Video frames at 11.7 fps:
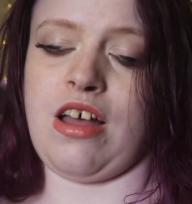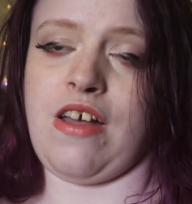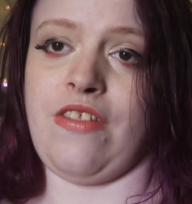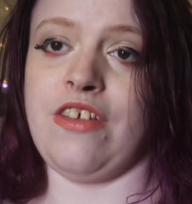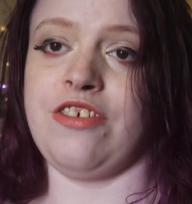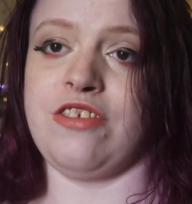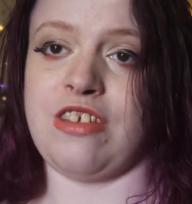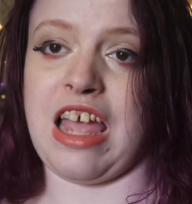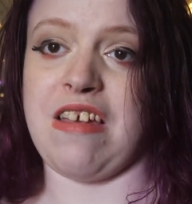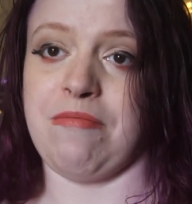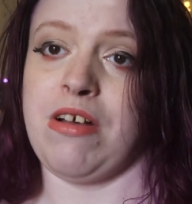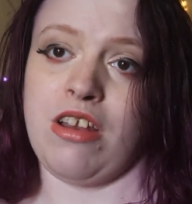And this
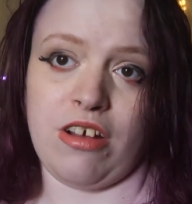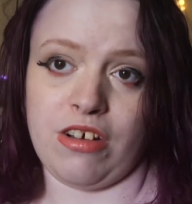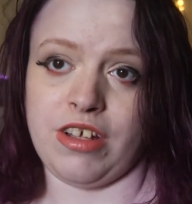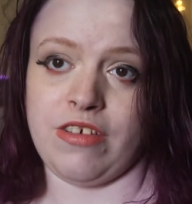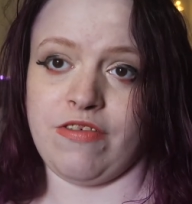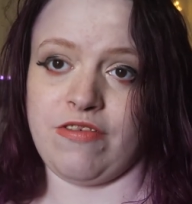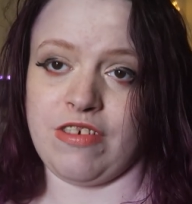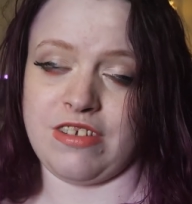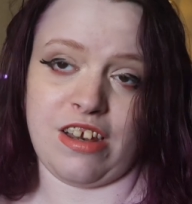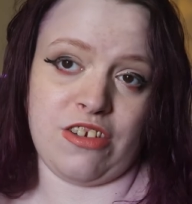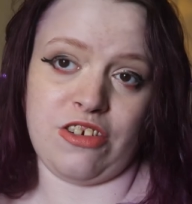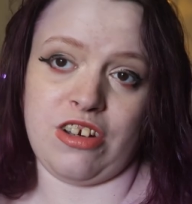saved my life,
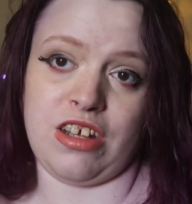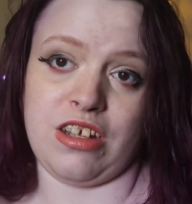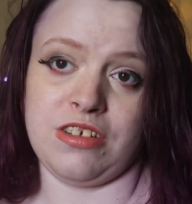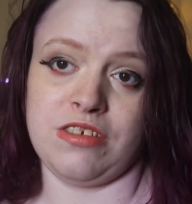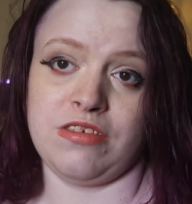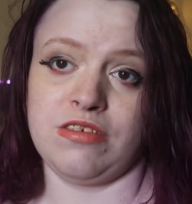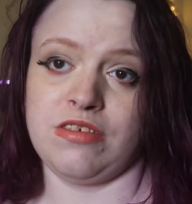essentially.